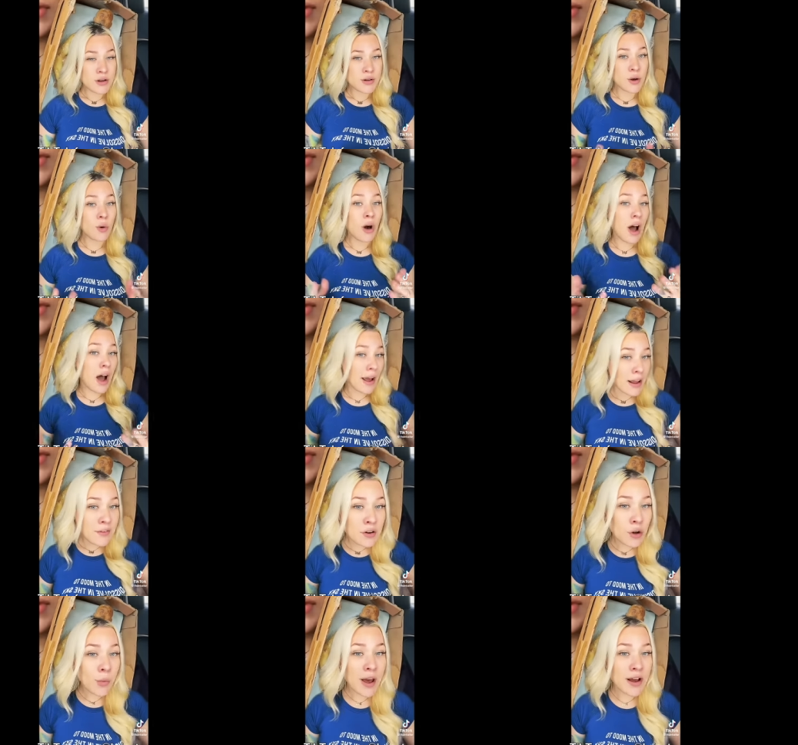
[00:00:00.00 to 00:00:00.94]
So I have
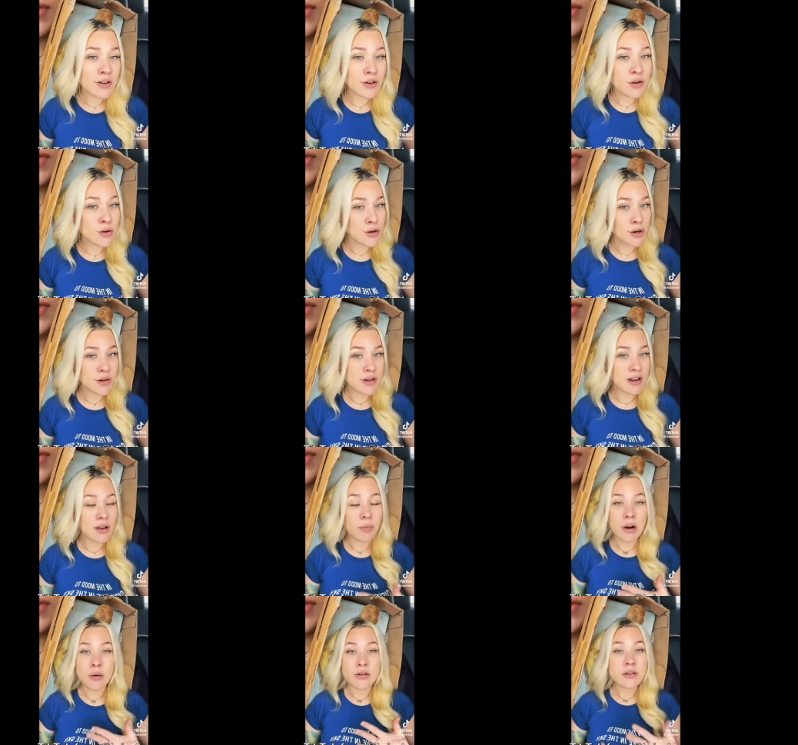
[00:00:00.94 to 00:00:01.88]
to go back to New Jersey,
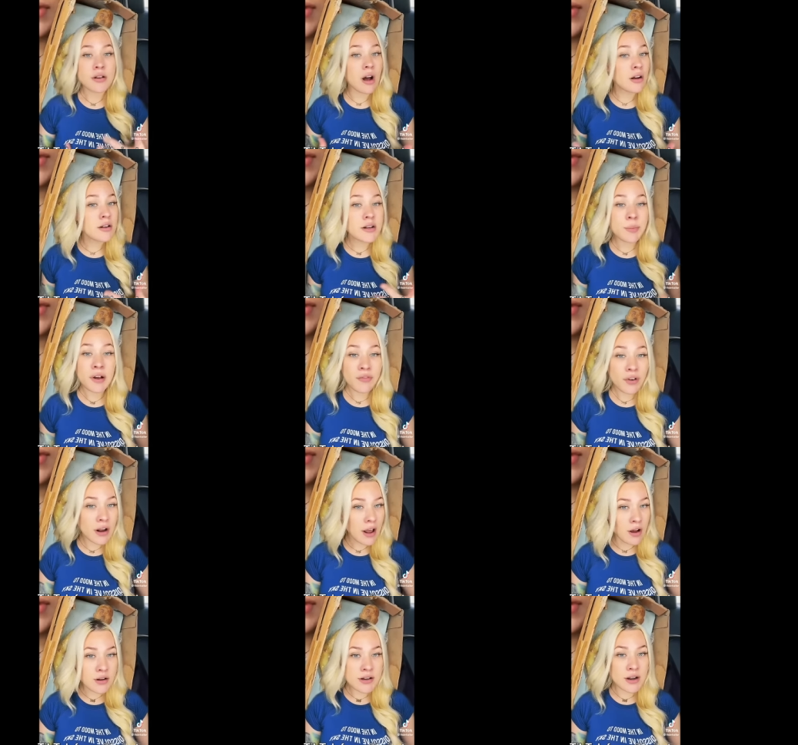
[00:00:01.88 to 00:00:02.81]
but I was talking to my friend
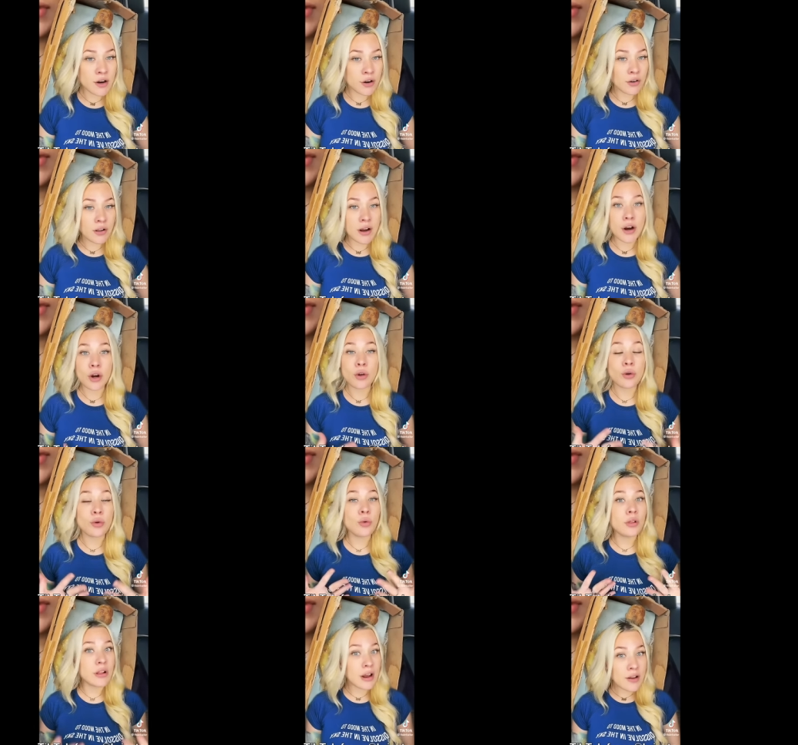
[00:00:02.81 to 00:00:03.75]
Kelsi earlier,
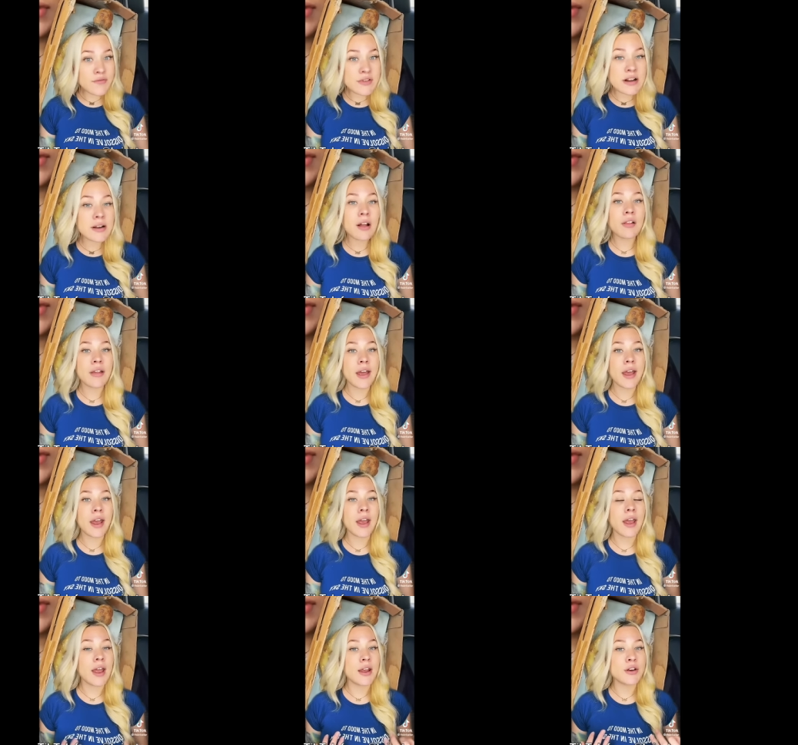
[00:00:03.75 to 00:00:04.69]
who lives in LA,
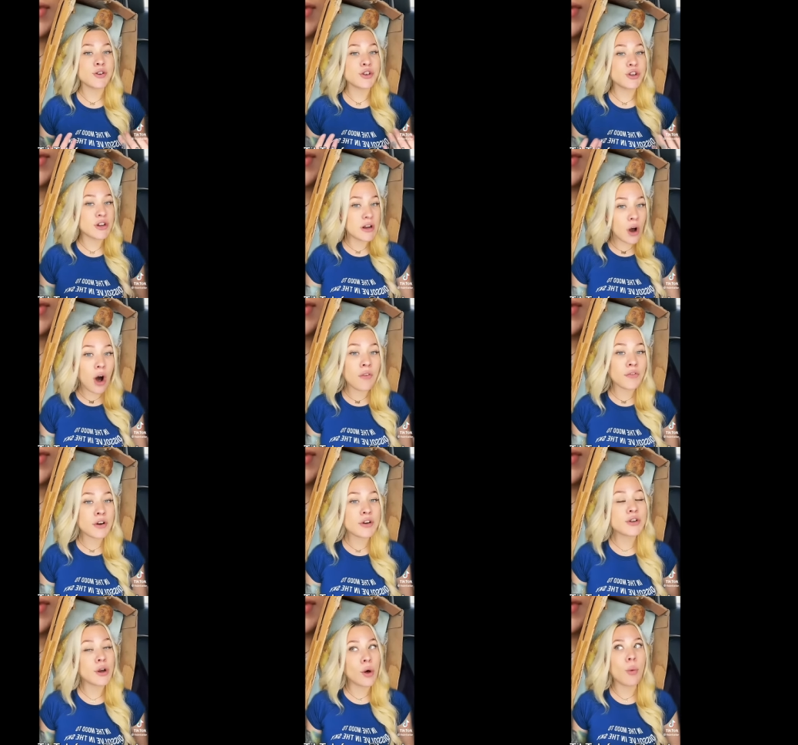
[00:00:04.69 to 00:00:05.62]
and she
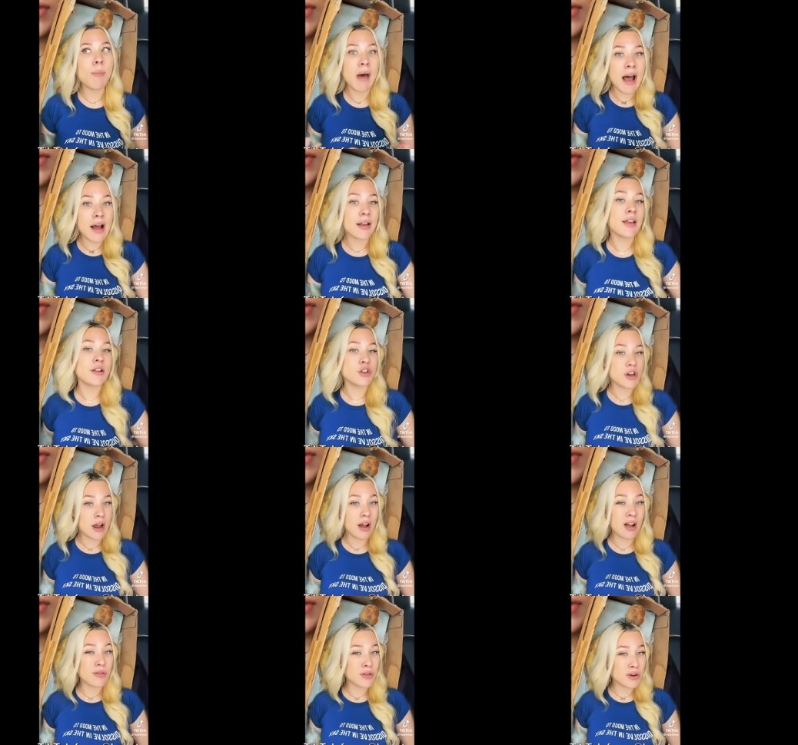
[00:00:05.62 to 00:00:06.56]
offered to go back and check on the